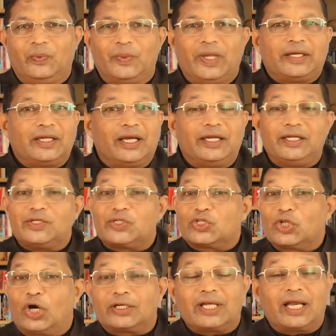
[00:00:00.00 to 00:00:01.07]
that it
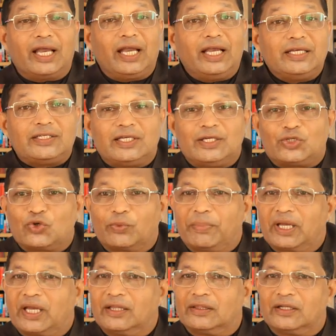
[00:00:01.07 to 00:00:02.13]
is not easy to
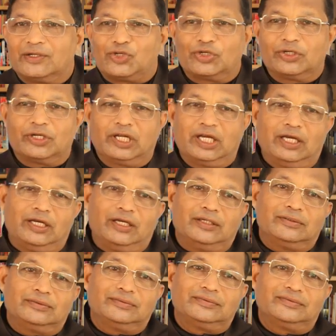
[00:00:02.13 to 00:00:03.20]
begin the journey,
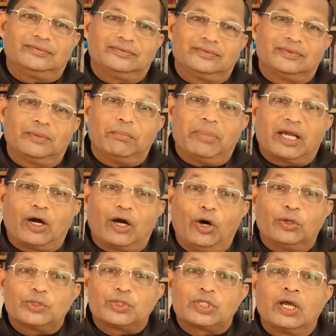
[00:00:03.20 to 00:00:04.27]

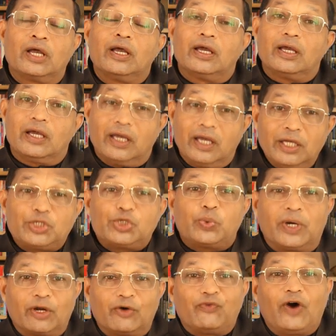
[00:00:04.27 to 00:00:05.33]
because each
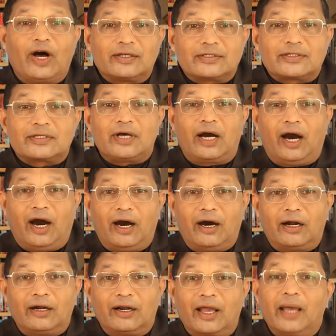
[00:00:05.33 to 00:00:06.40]
one of us
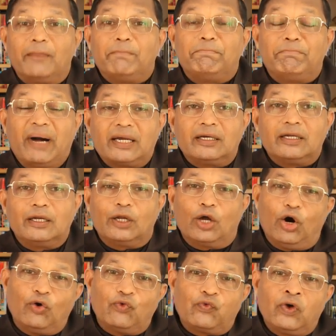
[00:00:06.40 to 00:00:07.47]
are a bundle
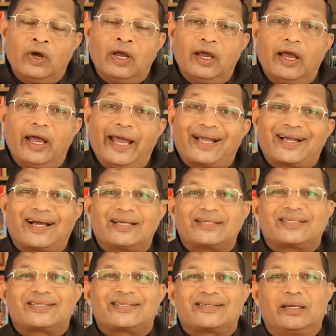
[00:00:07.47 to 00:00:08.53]
of
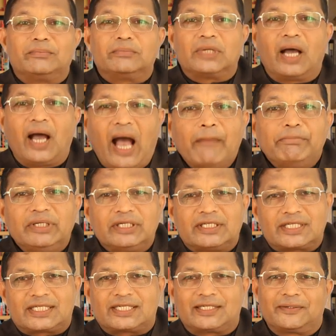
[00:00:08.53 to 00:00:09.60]
accustomed
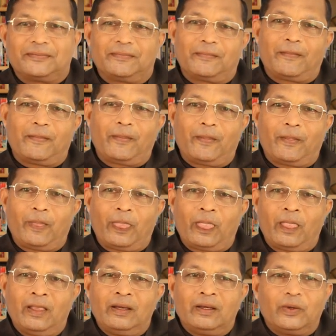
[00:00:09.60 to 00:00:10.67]
habits.
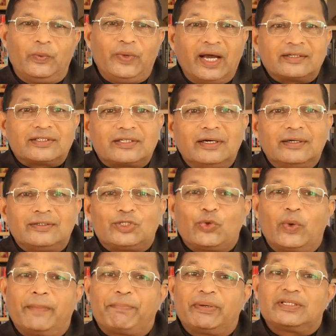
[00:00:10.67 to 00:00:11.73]
We are turned
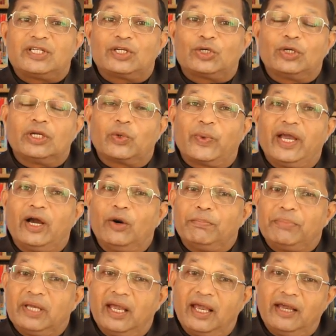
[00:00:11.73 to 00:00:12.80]
to a particular way of
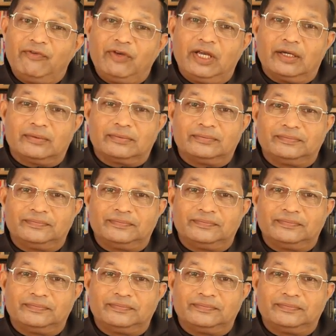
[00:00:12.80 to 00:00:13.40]
behaving,